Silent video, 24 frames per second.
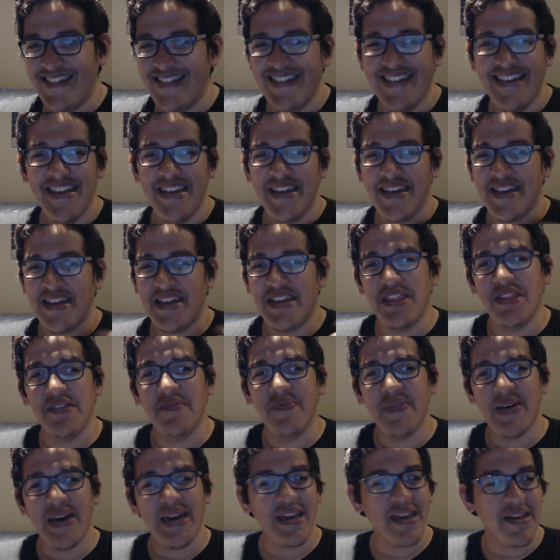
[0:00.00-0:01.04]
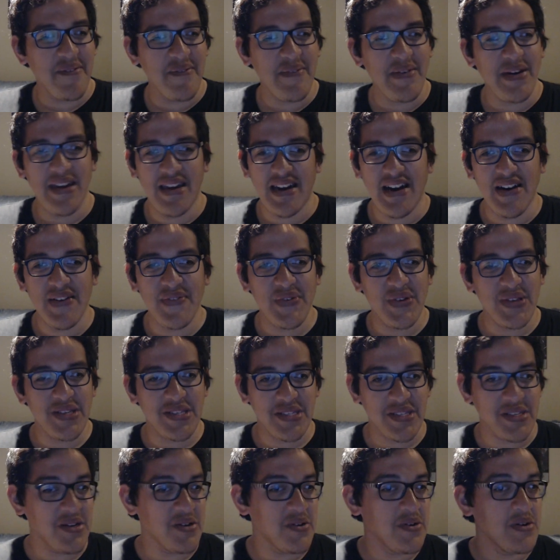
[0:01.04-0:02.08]
in the back of my office.
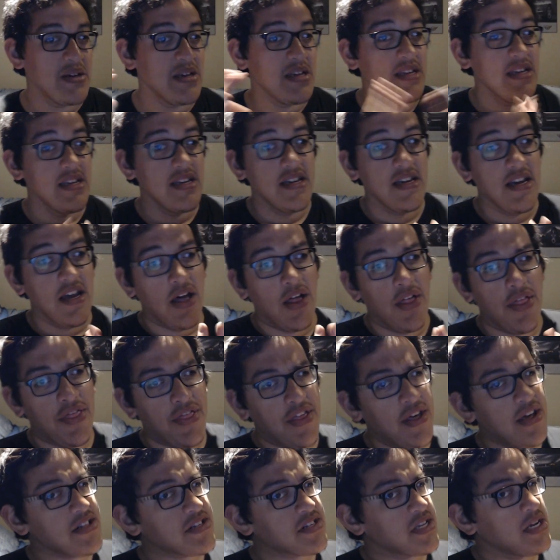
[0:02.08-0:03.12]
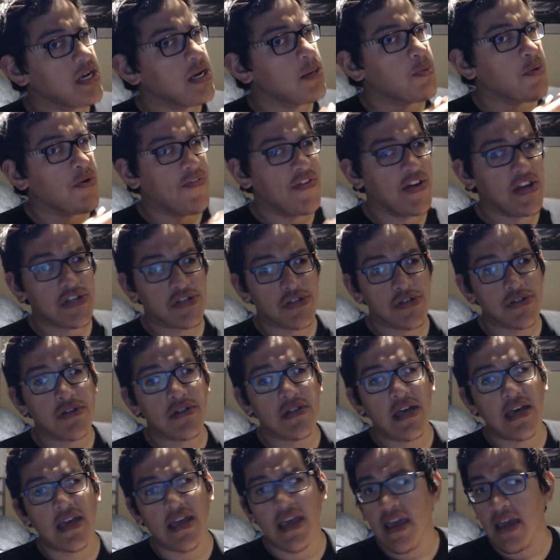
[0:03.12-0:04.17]
So that's how professional I
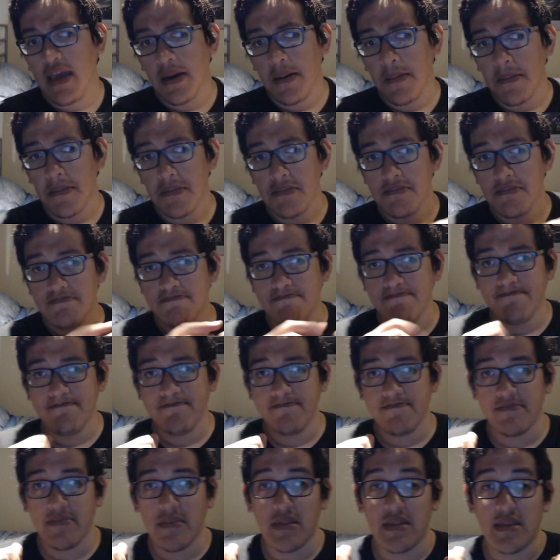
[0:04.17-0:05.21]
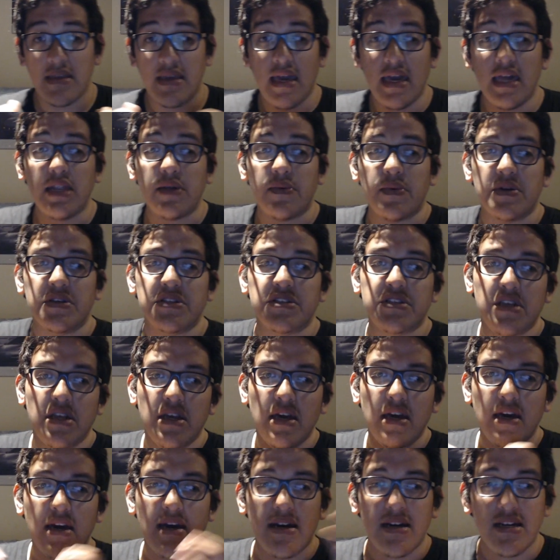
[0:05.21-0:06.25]
am. Anyways,
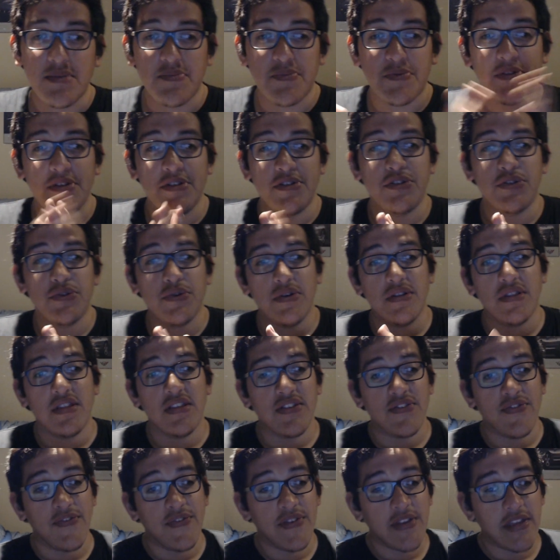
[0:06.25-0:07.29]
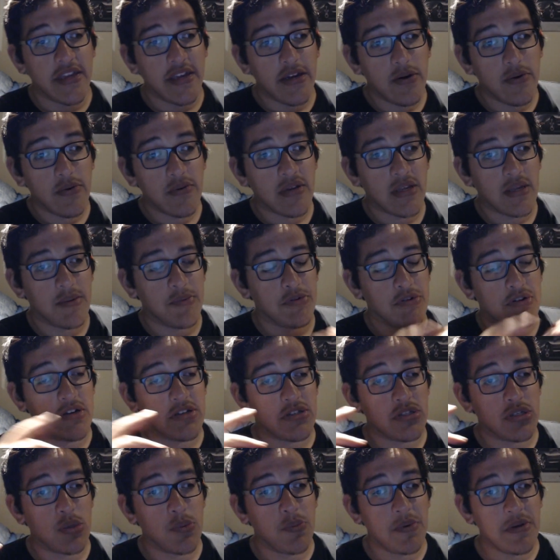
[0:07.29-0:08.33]
I hope you enjoyed this video. Keep your eyes
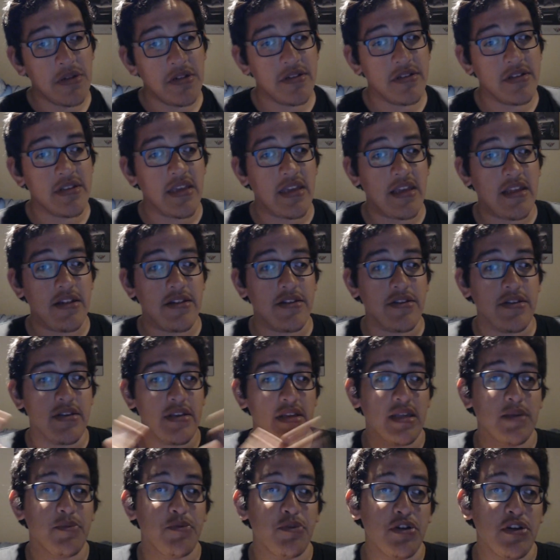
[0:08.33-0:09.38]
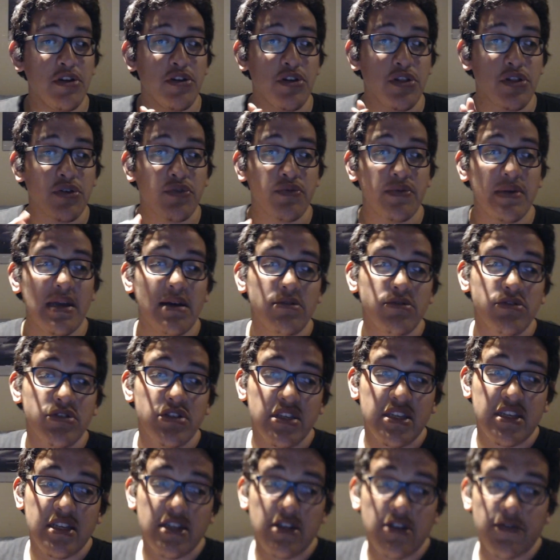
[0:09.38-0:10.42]
open and keep your ear to the ground to
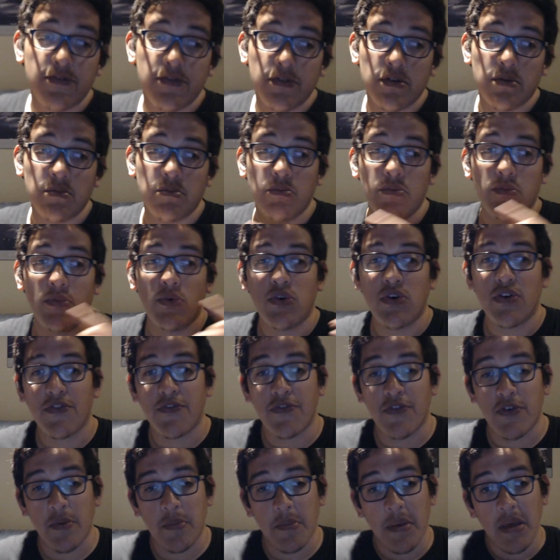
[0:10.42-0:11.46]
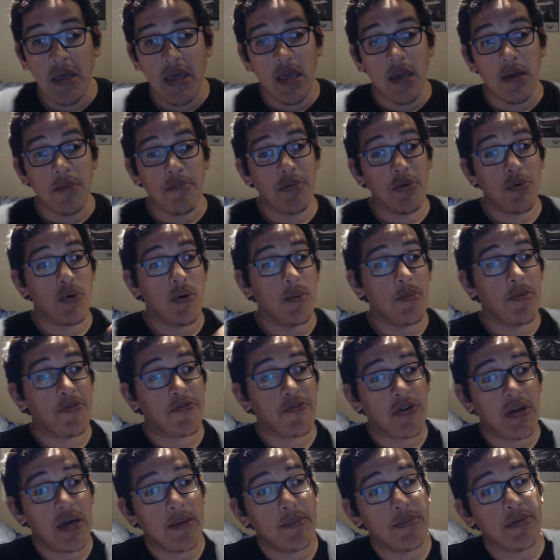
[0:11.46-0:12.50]
hear more from Beware of
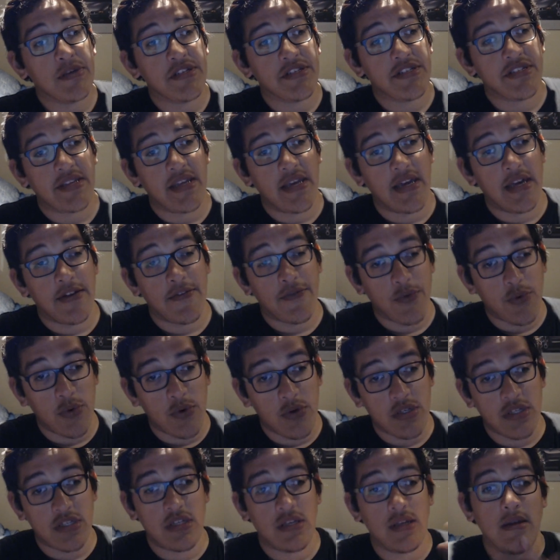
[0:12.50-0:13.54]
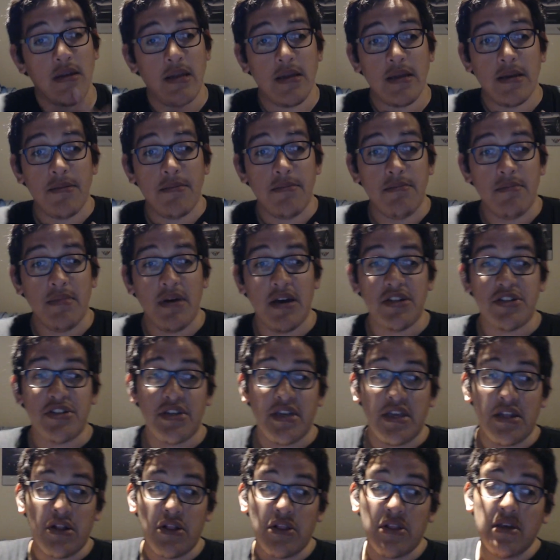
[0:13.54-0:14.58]
Crombies and, of course, my
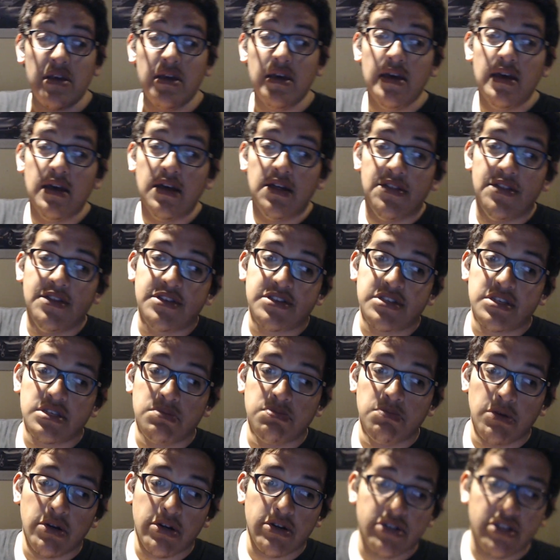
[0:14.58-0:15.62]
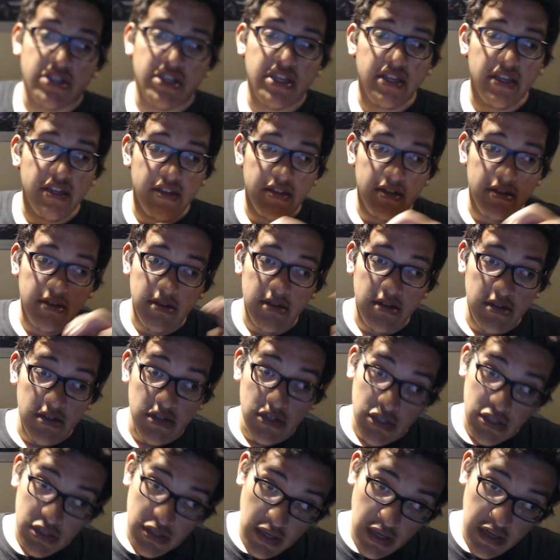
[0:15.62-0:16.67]
channel. This is Mark T,
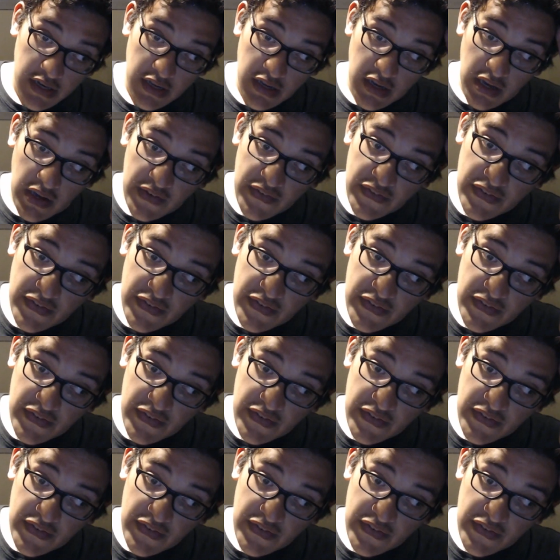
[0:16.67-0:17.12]
signing off.